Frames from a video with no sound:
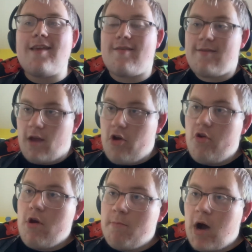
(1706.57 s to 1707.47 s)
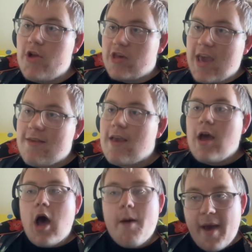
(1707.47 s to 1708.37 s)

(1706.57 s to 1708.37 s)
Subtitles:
is so much is her